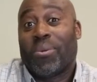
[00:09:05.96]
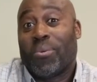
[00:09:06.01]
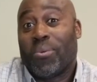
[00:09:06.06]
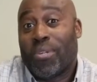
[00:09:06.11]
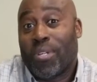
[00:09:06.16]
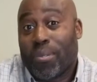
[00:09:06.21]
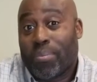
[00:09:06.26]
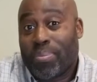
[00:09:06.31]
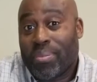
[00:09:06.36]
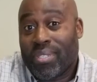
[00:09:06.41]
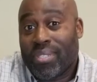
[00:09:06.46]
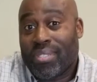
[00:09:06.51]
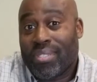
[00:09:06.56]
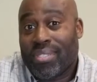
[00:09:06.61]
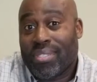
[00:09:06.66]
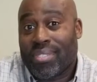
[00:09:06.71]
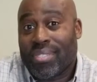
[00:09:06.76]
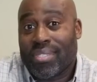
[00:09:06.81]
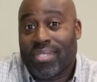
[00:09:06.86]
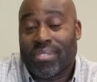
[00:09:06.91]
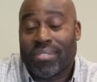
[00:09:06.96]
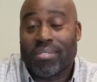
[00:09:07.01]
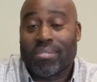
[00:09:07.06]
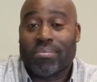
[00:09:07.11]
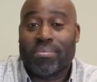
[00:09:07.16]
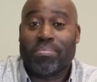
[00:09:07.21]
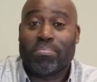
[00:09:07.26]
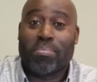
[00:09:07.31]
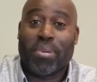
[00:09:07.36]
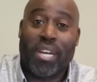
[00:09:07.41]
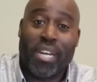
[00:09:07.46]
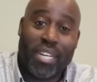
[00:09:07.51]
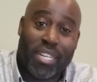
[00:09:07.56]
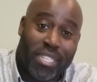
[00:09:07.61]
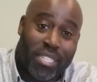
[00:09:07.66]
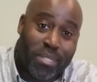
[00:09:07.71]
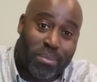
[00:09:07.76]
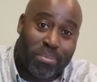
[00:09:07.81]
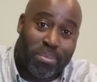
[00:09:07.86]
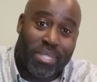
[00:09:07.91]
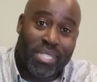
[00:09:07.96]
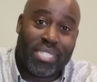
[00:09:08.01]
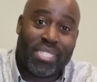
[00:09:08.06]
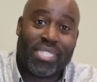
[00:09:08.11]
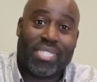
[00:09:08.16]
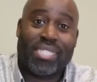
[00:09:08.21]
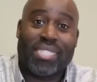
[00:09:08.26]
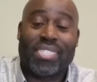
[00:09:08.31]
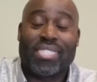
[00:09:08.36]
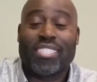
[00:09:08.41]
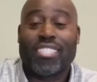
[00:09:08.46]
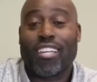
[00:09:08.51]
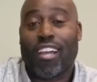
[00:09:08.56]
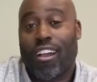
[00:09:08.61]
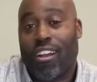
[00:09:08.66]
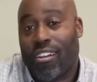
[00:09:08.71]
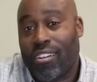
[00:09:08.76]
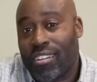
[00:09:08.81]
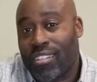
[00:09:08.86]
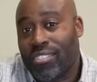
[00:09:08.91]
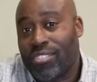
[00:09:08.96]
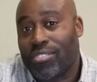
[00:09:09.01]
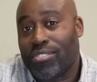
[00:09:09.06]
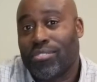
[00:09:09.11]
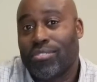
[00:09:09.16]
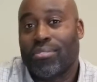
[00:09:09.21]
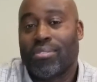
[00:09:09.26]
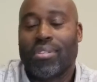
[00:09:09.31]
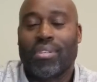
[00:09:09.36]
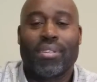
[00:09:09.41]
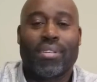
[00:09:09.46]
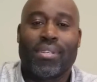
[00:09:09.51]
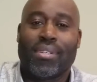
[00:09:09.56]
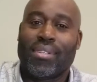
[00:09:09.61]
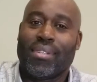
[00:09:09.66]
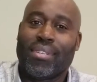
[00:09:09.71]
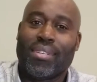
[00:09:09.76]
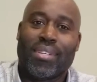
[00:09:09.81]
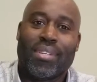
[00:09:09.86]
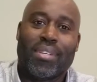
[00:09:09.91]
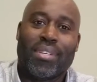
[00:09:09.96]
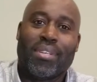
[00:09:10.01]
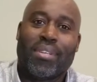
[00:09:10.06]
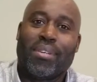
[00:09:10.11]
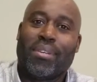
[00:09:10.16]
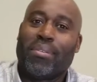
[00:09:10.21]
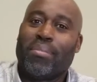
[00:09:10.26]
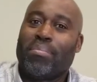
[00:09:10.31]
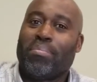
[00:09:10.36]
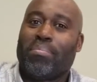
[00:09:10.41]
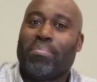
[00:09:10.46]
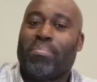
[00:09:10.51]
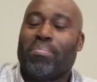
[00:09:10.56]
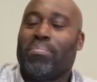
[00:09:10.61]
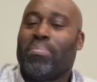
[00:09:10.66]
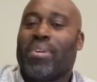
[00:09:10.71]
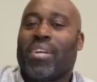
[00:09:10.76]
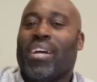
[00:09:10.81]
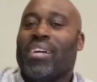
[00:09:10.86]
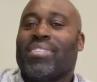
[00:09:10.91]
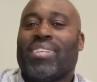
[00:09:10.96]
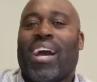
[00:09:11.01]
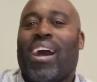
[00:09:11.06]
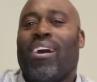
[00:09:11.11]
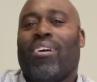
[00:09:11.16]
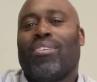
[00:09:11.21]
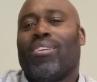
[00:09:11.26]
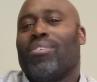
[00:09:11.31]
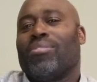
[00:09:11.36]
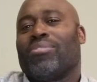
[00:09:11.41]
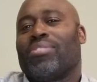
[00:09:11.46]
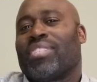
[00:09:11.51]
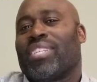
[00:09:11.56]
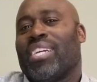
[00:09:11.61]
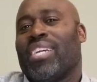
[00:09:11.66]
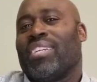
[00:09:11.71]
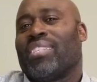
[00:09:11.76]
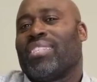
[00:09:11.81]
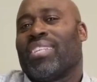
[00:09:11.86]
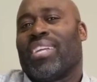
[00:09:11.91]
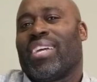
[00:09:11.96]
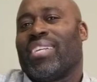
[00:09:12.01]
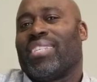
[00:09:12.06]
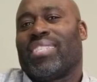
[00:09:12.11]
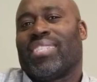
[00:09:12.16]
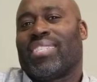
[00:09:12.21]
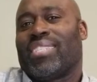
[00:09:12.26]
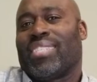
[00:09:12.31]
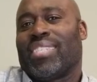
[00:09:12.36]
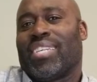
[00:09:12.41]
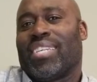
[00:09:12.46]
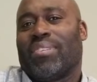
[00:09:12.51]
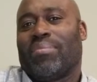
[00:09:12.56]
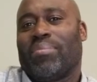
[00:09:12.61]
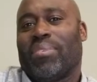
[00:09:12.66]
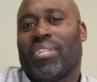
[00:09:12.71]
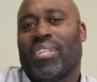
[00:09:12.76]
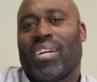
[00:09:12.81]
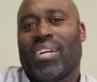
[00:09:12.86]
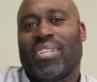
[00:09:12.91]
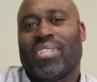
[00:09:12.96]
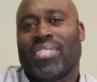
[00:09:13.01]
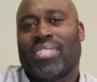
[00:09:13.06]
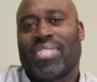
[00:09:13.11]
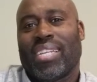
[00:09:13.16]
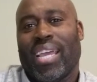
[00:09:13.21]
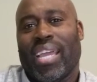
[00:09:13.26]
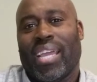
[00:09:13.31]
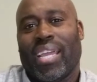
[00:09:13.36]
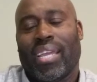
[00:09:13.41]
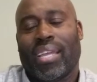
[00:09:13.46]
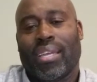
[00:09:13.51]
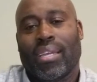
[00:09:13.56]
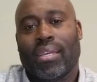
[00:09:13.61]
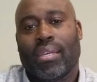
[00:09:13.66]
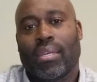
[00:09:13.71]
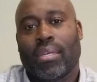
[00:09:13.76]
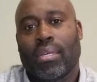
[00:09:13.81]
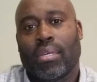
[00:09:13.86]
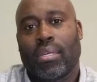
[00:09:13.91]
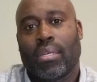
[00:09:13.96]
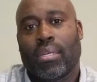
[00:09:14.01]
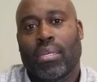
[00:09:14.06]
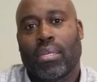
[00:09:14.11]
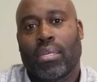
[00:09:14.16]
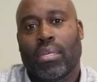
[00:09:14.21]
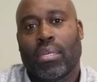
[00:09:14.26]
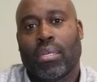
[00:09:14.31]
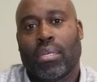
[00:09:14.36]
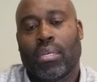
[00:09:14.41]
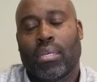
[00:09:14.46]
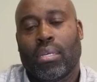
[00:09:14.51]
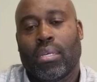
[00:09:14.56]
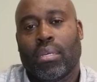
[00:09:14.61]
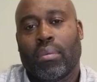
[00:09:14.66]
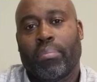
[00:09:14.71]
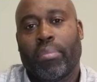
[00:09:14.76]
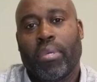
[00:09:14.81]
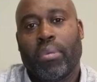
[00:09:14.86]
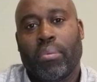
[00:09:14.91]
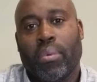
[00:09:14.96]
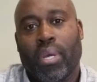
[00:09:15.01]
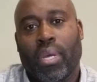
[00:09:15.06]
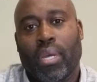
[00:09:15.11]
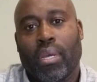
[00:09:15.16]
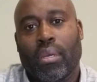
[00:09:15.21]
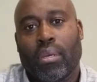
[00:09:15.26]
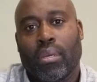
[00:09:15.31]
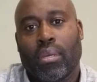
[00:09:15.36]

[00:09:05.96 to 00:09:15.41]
whoopings and punishments and talking to them. Because all those things are there just to get me to understand. Be what?